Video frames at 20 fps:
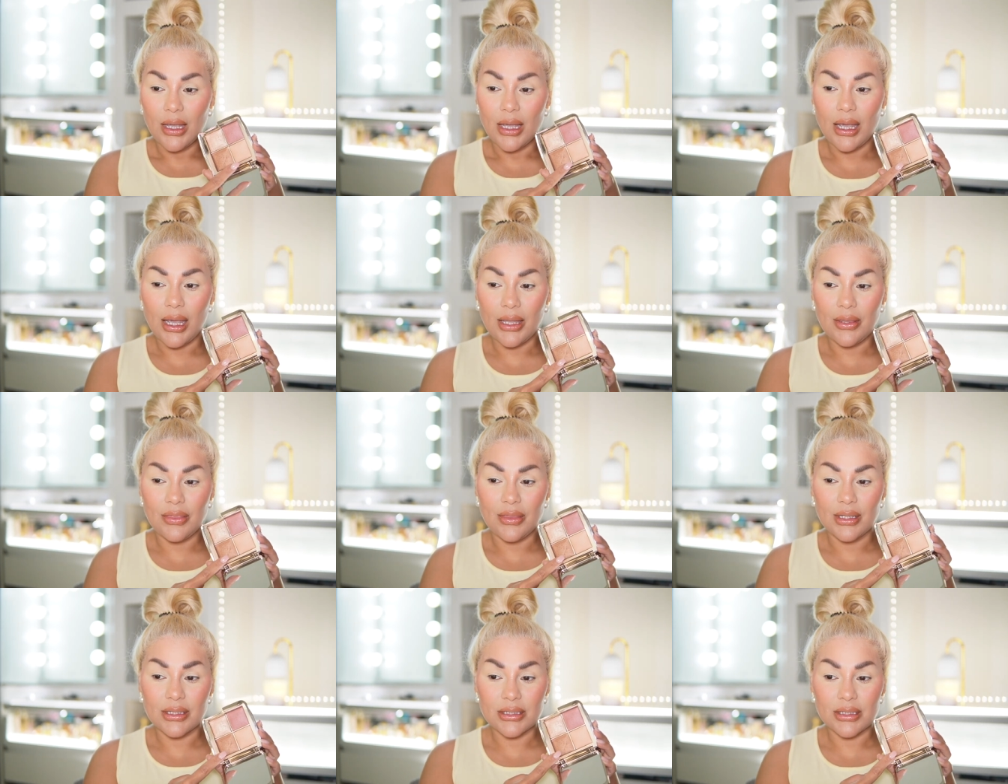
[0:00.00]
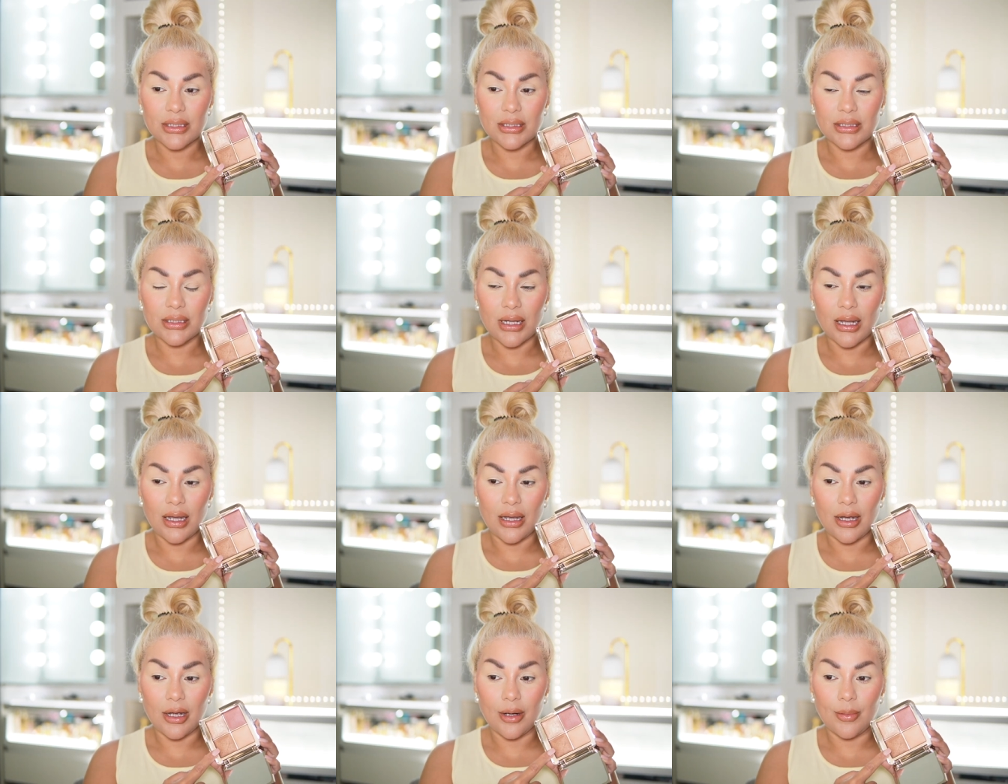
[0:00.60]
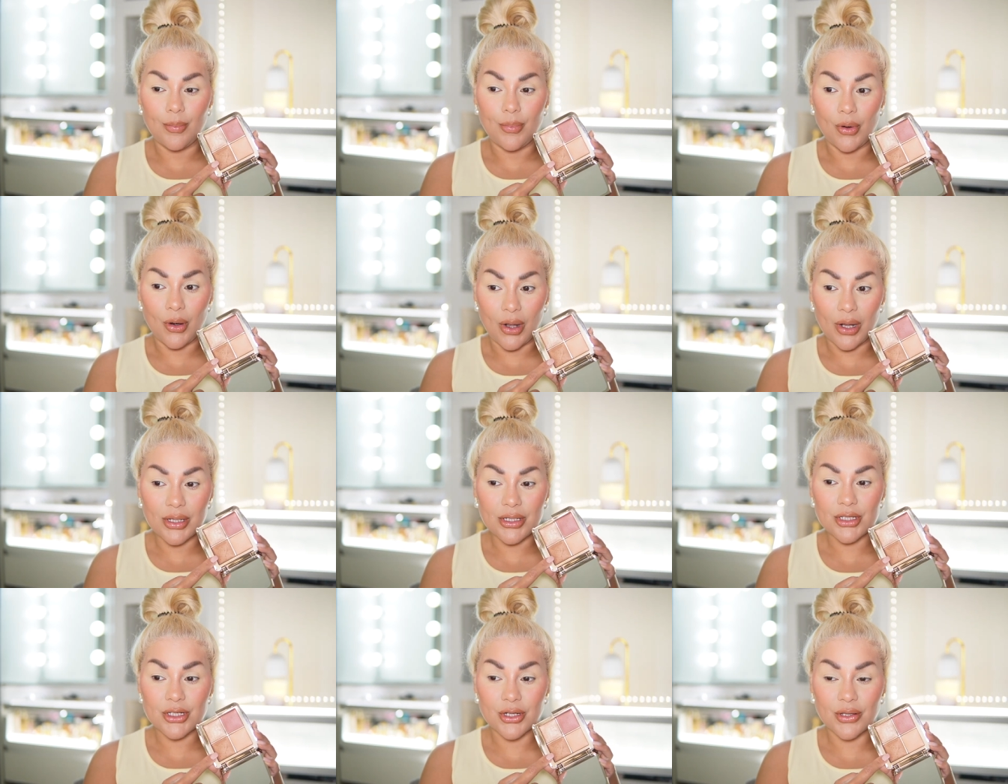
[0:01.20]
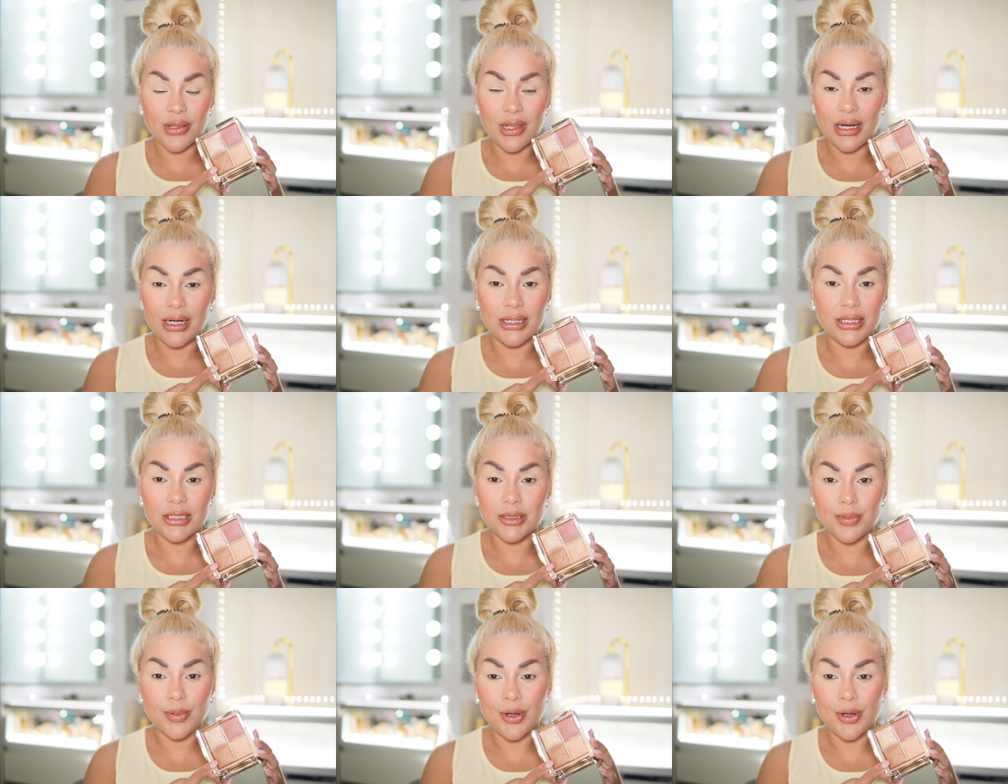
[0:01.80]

And this is a bronzer that is